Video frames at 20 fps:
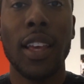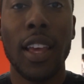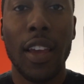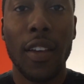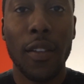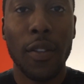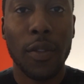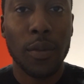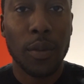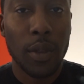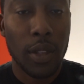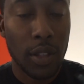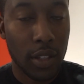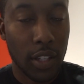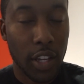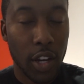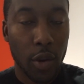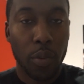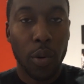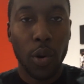If
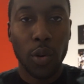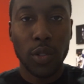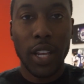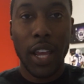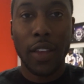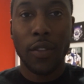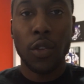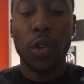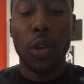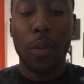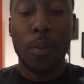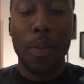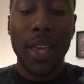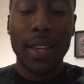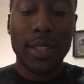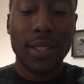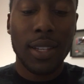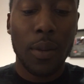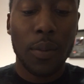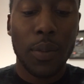Gear Pro-Tec, you could
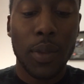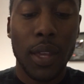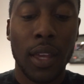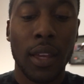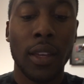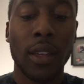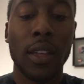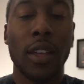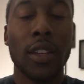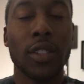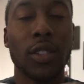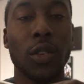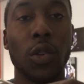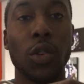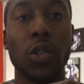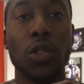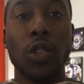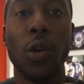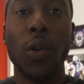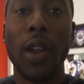make something so
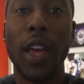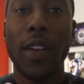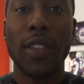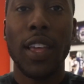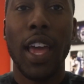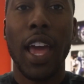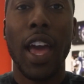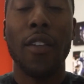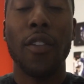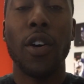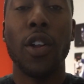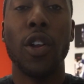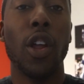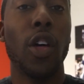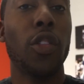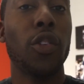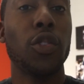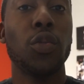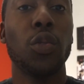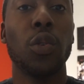you don't have to have
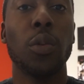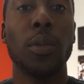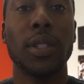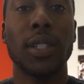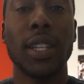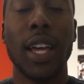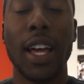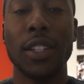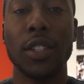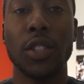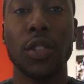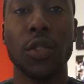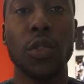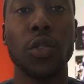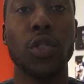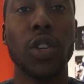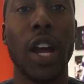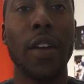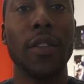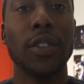another tool besides a
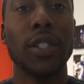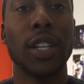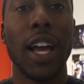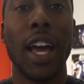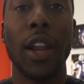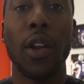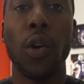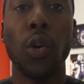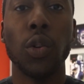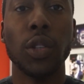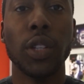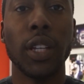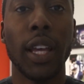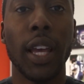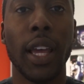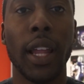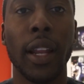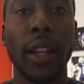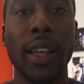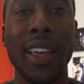screwdriver to kind of hold it
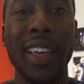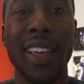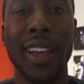in,